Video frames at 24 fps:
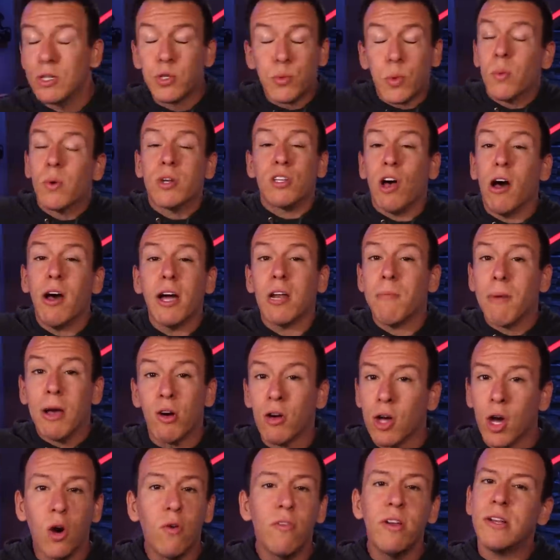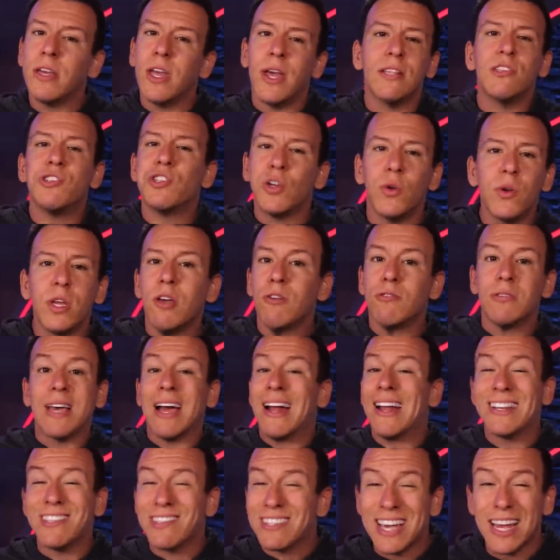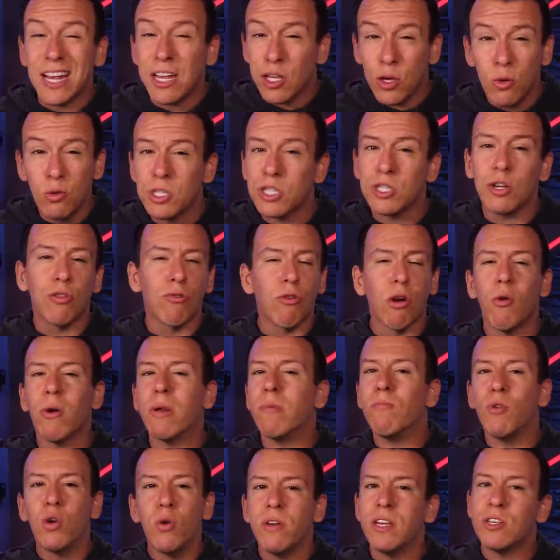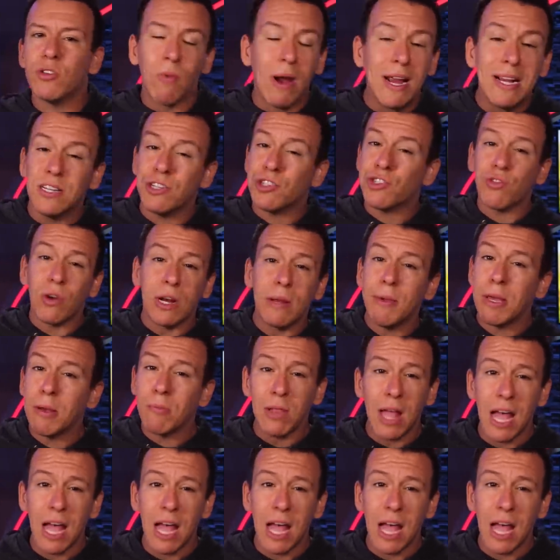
Which when we're talking about COVID, you had studios kind of just getting used to throwing movies right to streaming